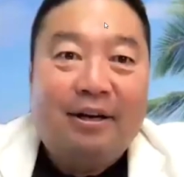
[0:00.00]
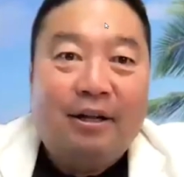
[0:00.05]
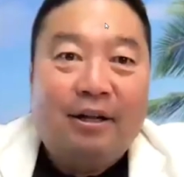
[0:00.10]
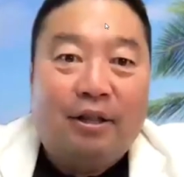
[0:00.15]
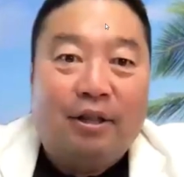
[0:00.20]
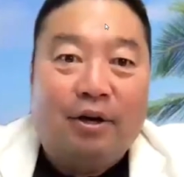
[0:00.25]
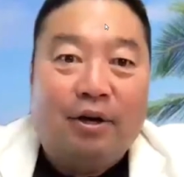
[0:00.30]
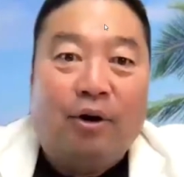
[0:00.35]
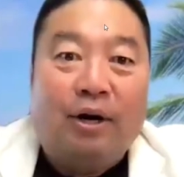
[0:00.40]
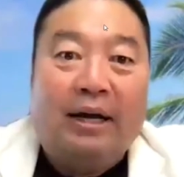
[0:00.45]

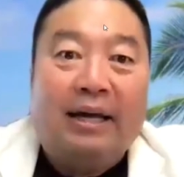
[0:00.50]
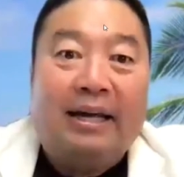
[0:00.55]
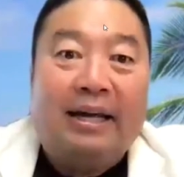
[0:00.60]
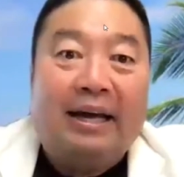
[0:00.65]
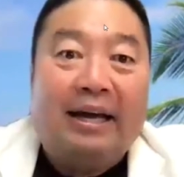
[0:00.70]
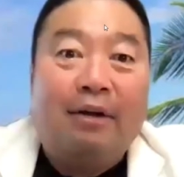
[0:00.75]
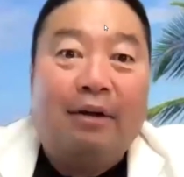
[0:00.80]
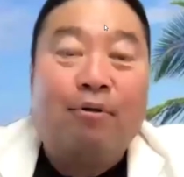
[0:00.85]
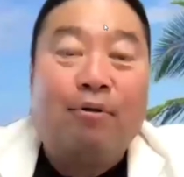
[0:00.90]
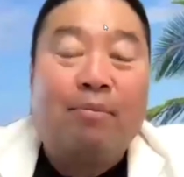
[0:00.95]
So
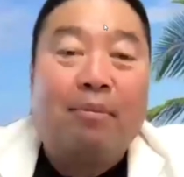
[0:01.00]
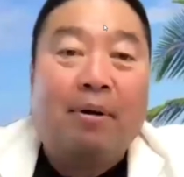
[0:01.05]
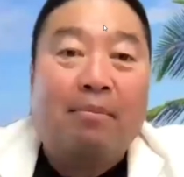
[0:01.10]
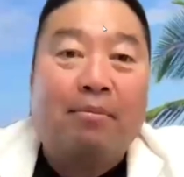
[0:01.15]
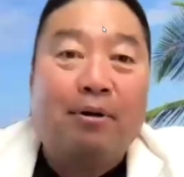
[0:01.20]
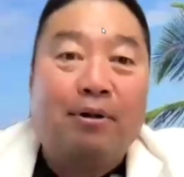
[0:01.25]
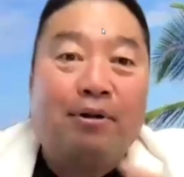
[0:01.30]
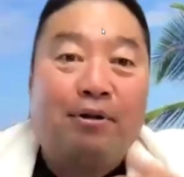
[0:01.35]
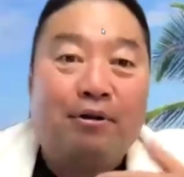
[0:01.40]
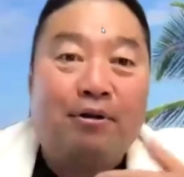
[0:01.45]
again,
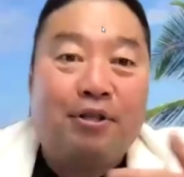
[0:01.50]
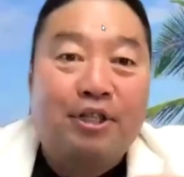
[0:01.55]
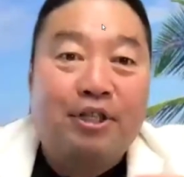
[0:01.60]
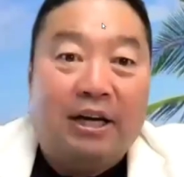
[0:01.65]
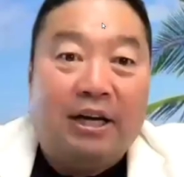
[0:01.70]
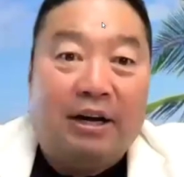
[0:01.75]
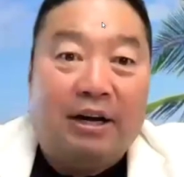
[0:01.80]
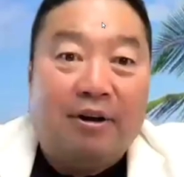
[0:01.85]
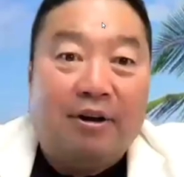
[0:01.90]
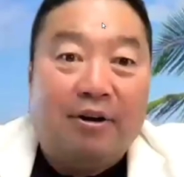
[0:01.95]
remember to
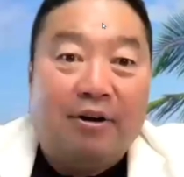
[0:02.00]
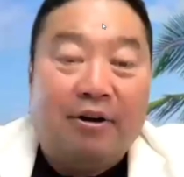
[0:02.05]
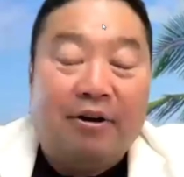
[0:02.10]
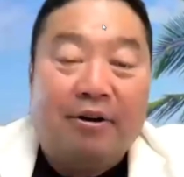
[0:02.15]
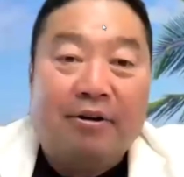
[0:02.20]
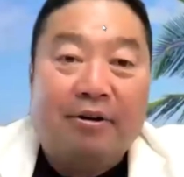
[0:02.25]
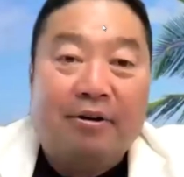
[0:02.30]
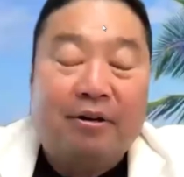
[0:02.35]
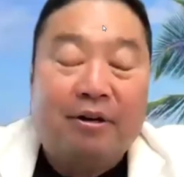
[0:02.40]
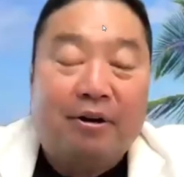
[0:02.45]
share
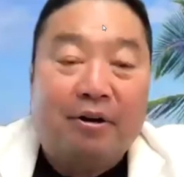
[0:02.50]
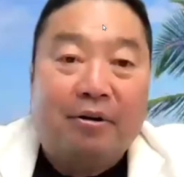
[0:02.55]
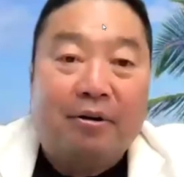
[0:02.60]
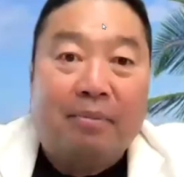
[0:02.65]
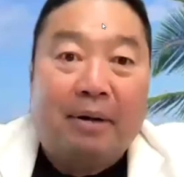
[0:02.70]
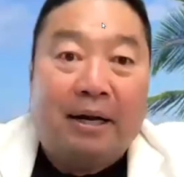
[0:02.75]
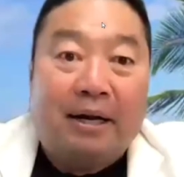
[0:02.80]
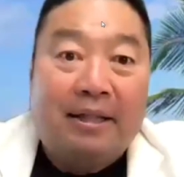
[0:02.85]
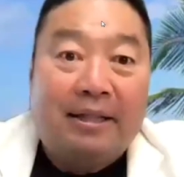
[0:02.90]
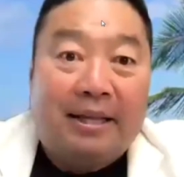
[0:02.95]
your
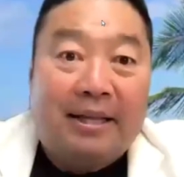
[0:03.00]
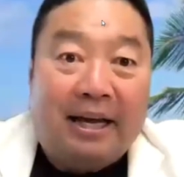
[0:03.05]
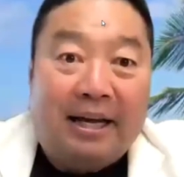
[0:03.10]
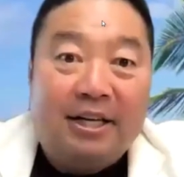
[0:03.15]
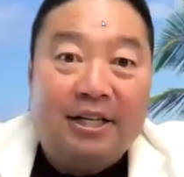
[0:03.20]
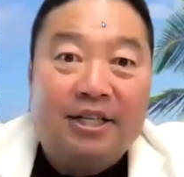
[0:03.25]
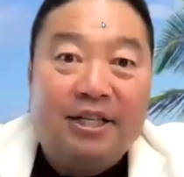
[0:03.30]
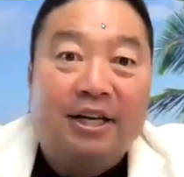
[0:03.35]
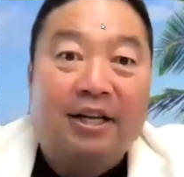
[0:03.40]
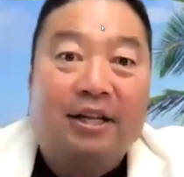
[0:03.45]

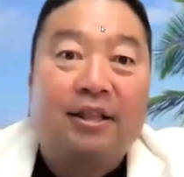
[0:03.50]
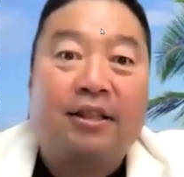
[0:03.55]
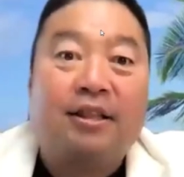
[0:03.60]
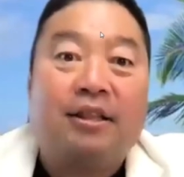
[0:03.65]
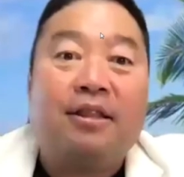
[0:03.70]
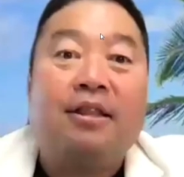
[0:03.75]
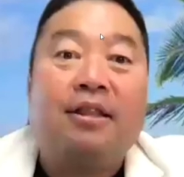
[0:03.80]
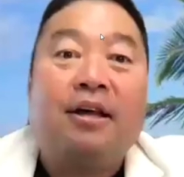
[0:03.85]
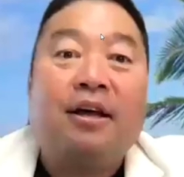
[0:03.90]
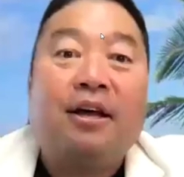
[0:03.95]

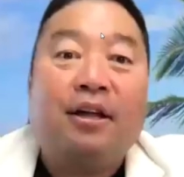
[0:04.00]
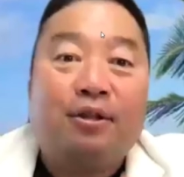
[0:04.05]
meditations.